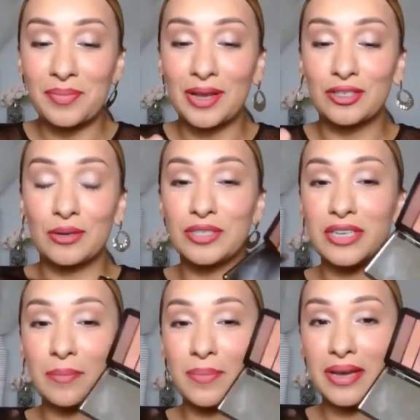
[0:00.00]
So I'm just
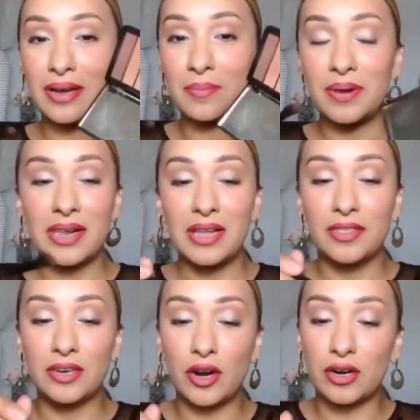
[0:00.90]
going to pick up
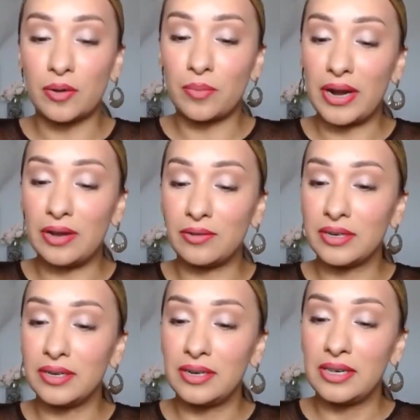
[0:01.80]
the darker
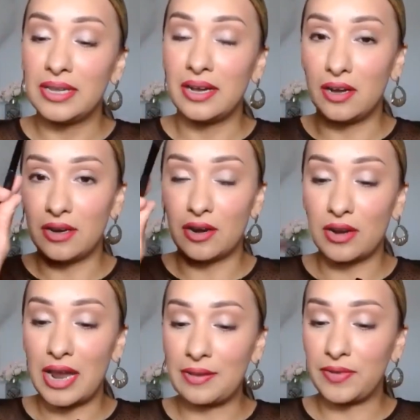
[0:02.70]
brown on
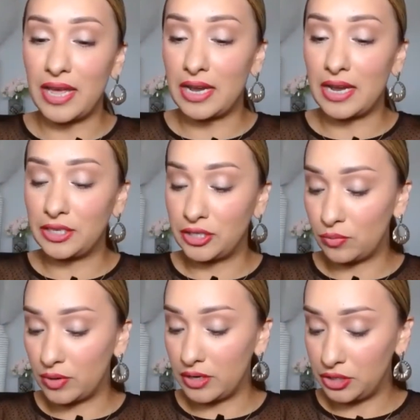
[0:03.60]
our flat eyeshadow
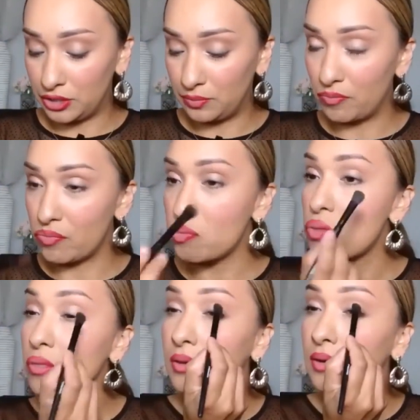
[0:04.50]
brush,
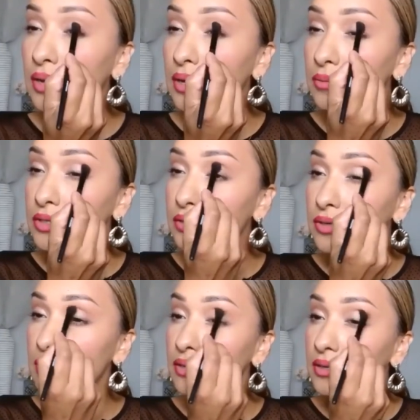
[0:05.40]
and I'm just going
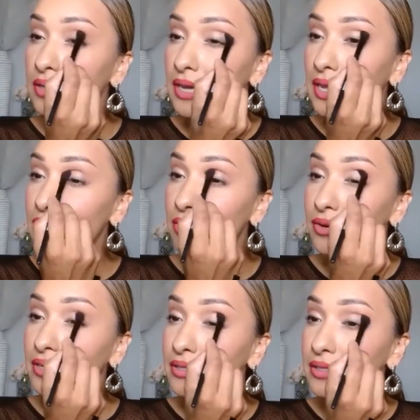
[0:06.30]
to hit the
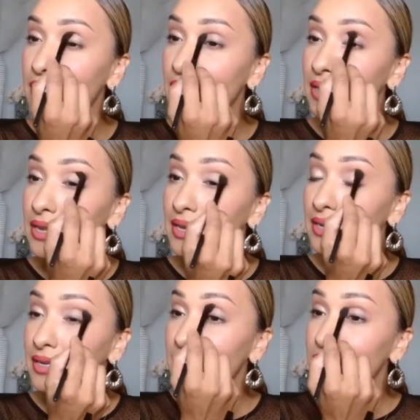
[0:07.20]
crease.
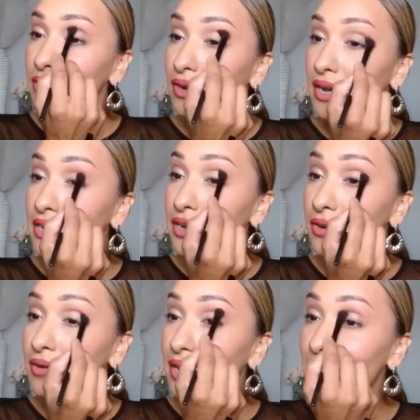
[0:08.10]
So I
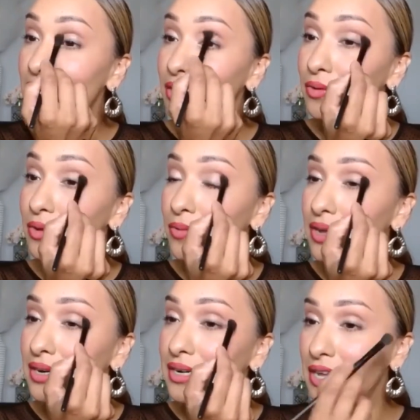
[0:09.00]
know we
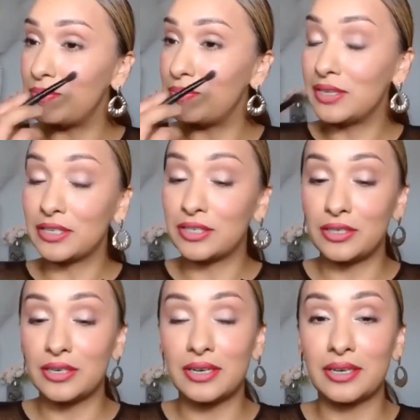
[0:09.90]
wanted to keep this
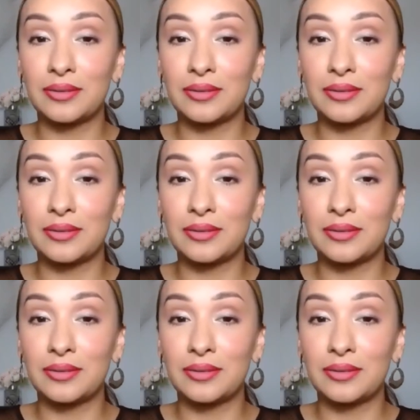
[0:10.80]
look